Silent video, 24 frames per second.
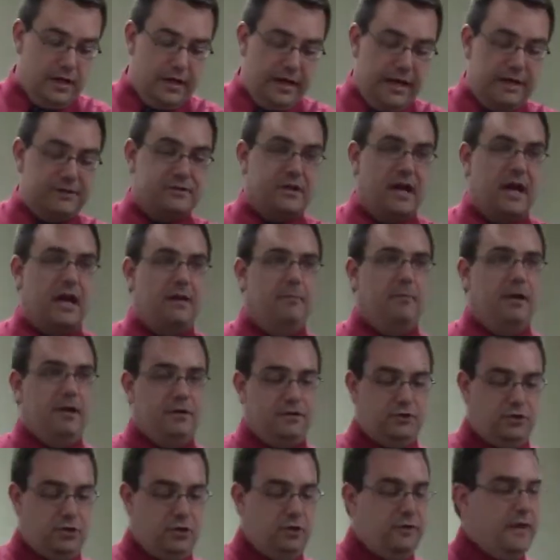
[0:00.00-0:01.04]
He's got to
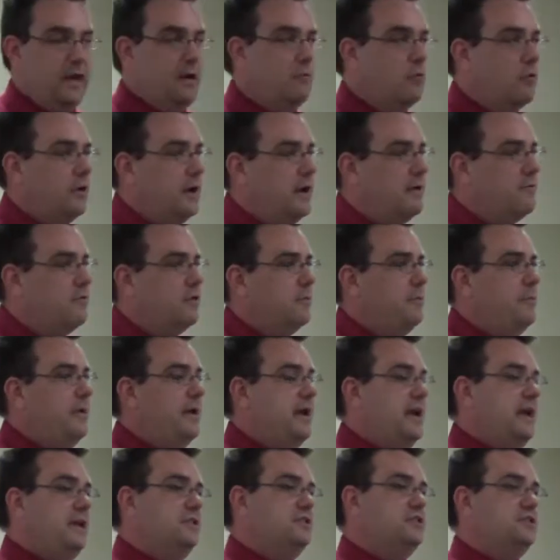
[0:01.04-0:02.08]
make sure that wherever
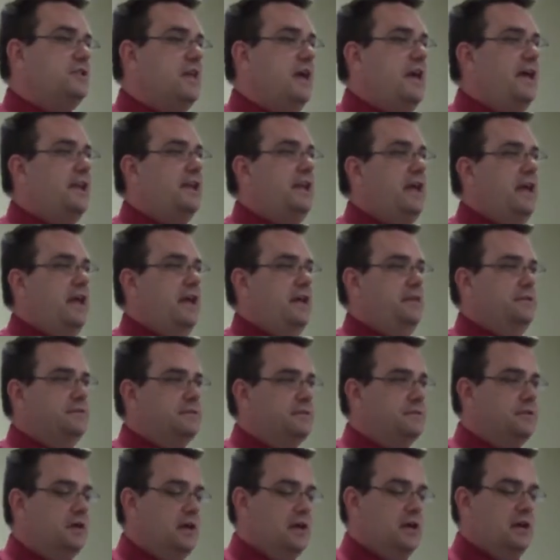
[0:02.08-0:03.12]
page 10
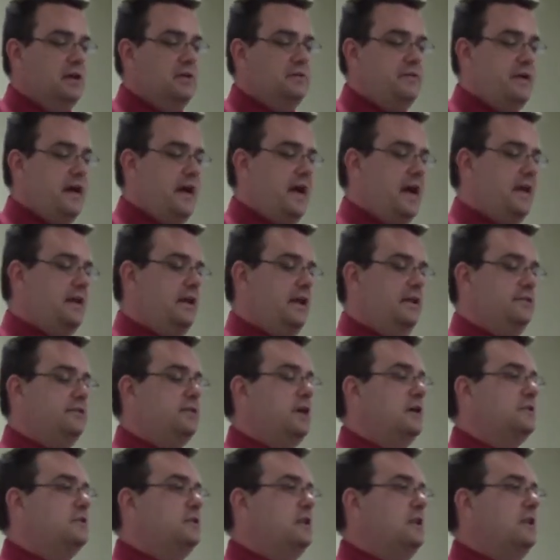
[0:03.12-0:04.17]
ends, that it
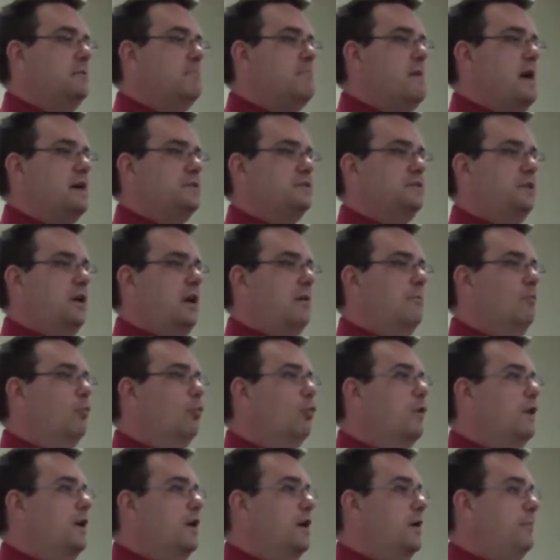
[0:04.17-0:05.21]
doesn't mess up
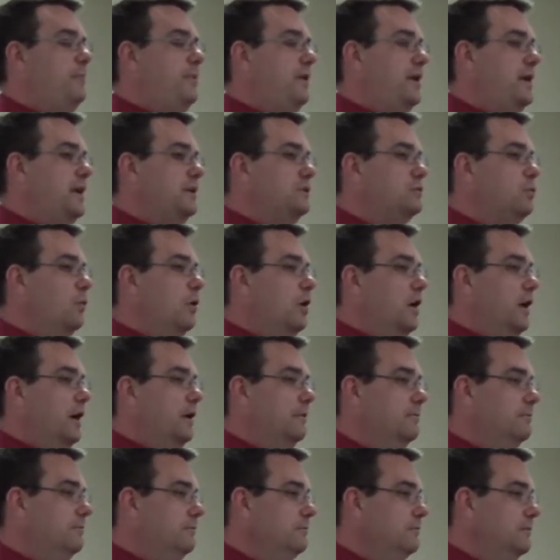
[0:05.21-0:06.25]
where page
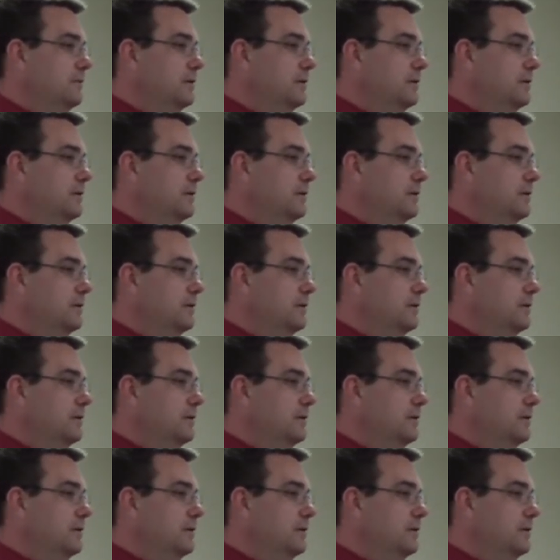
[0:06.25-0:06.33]
what?